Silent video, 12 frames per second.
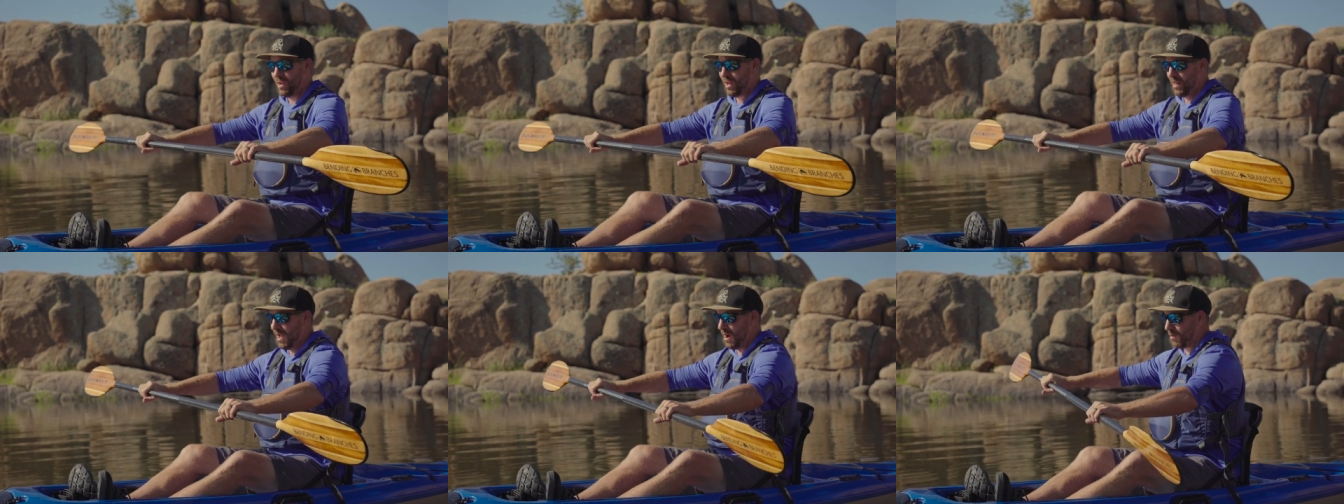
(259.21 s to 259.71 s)

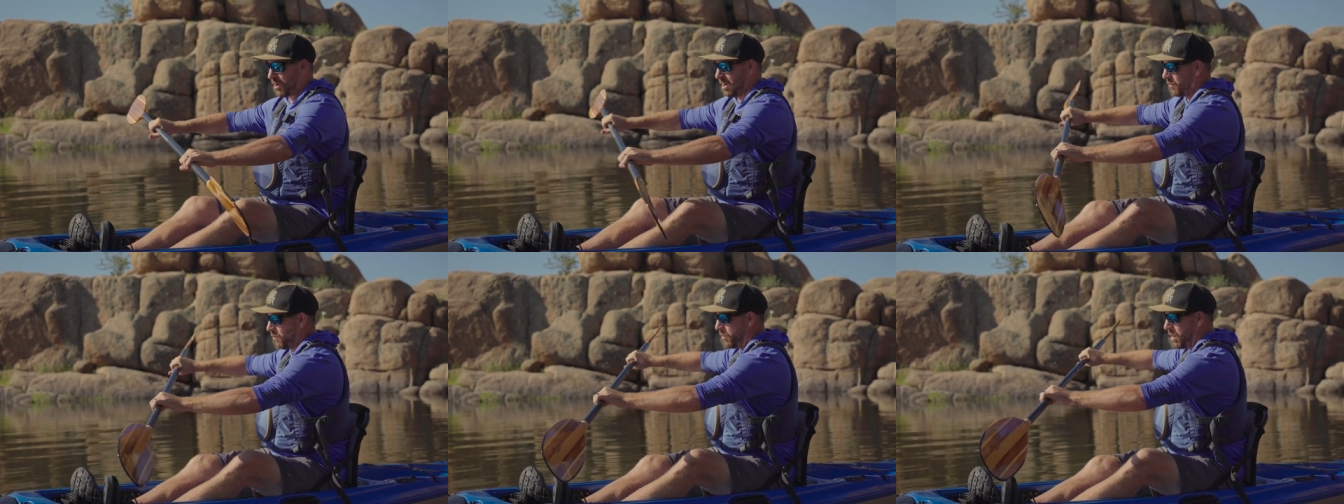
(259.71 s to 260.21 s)
And now we're
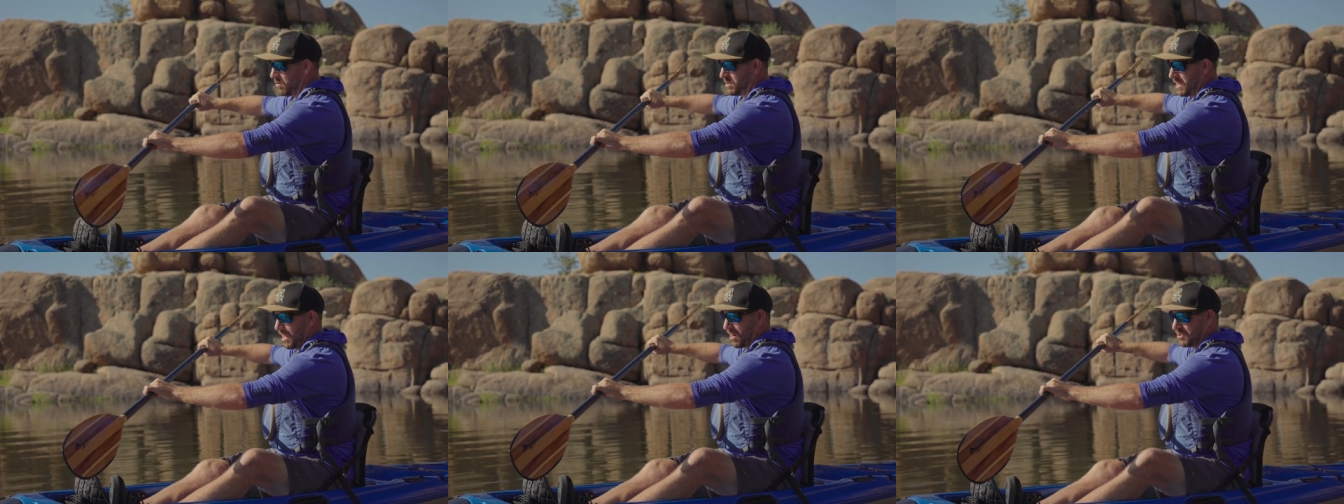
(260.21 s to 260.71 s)
gonna
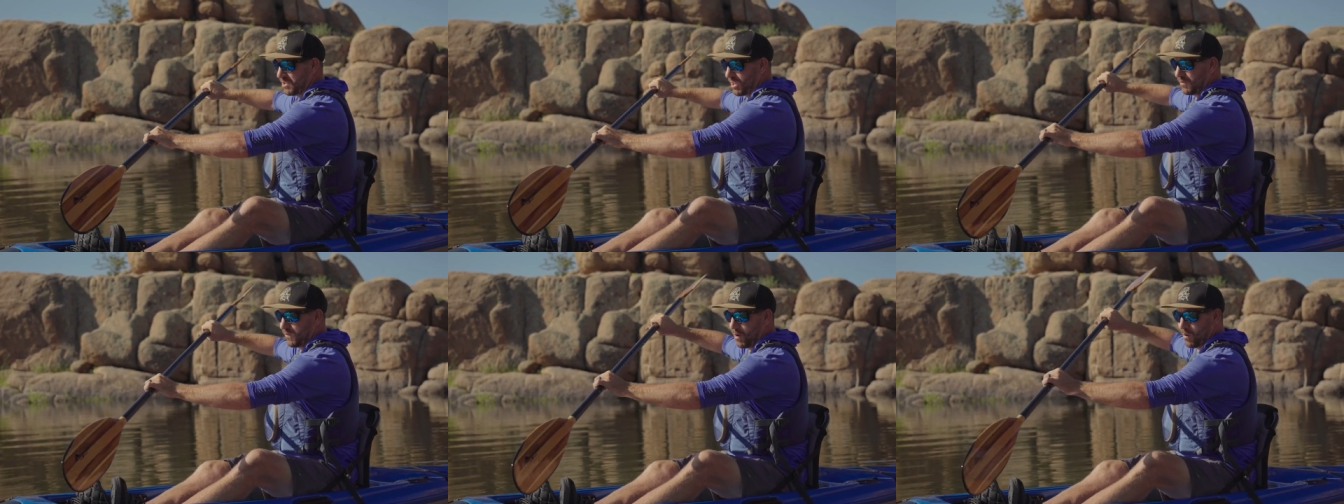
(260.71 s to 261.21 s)
rotate
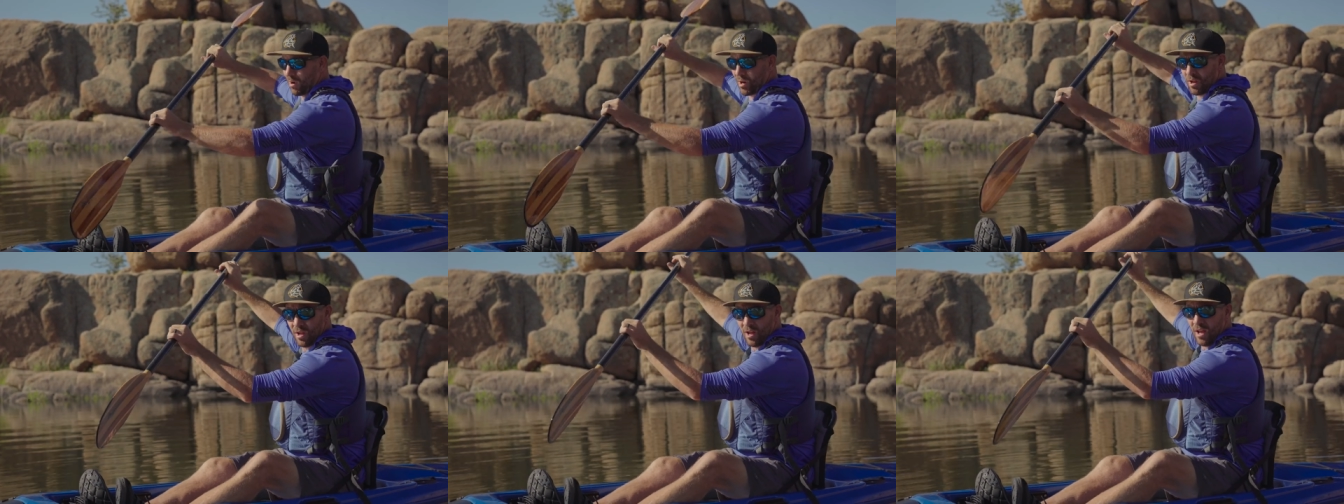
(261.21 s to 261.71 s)
ourselves
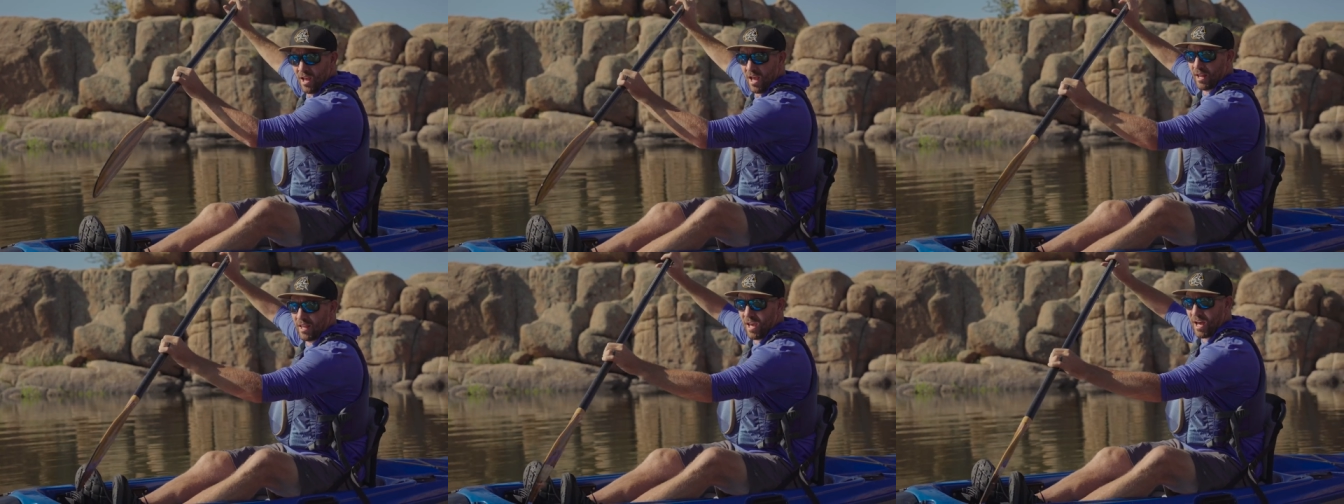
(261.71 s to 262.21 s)
forward
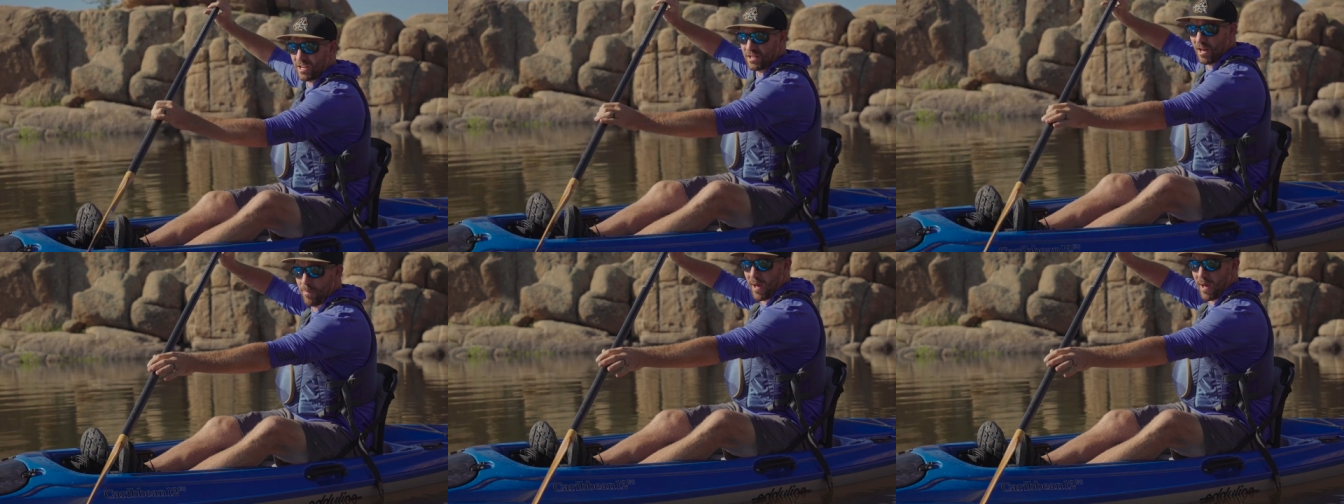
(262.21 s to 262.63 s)
and catch that